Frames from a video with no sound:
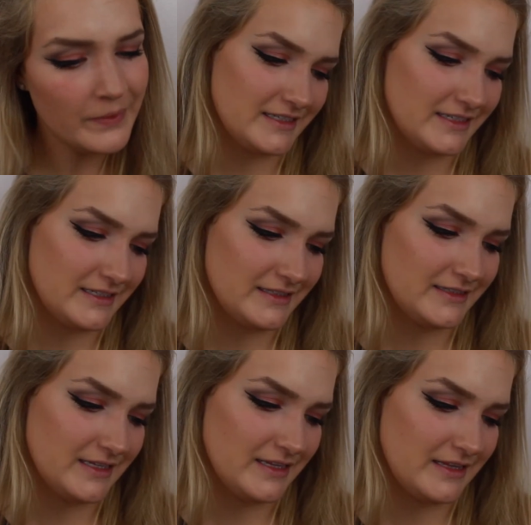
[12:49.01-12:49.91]
It
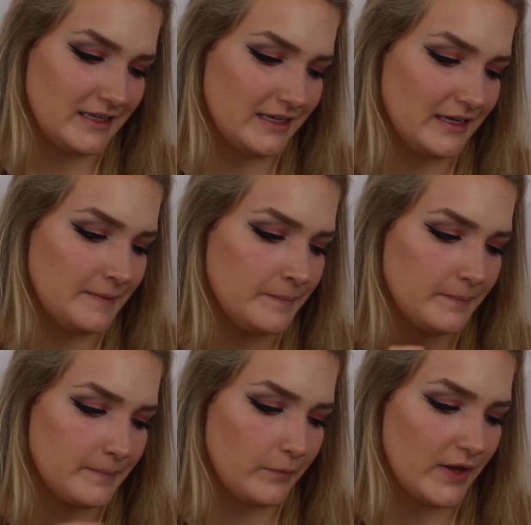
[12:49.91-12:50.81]
is the
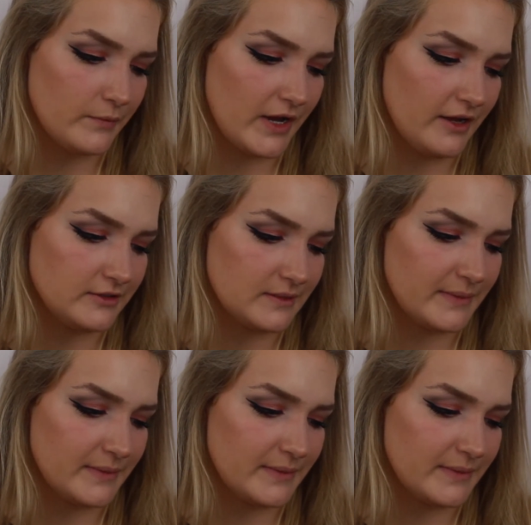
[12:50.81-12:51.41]
Wet n Wild